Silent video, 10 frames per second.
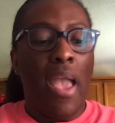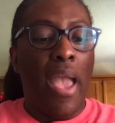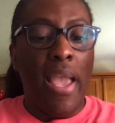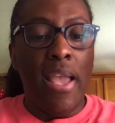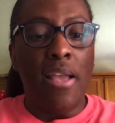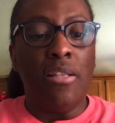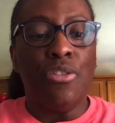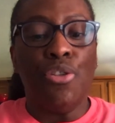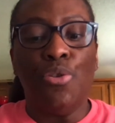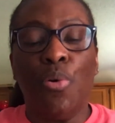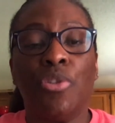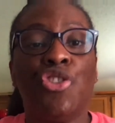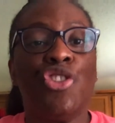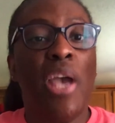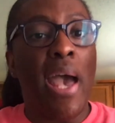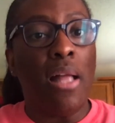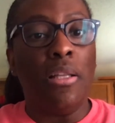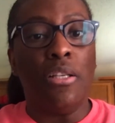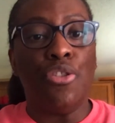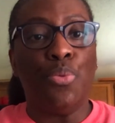and your
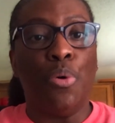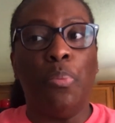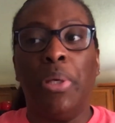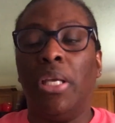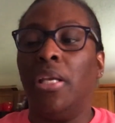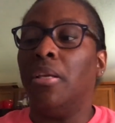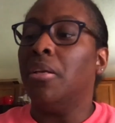challenge will be